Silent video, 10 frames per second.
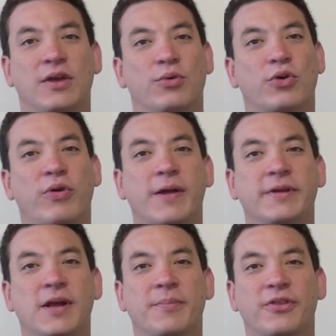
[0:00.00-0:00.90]

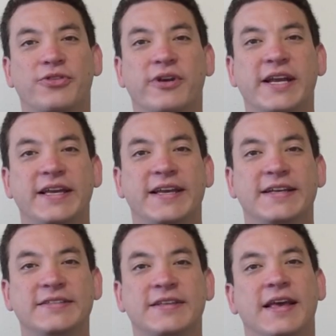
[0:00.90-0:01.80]
Requirement number 3
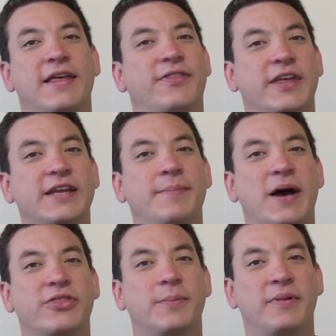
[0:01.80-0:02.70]
is think
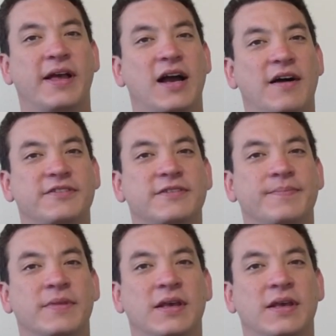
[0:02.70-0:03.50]
about the playoffs.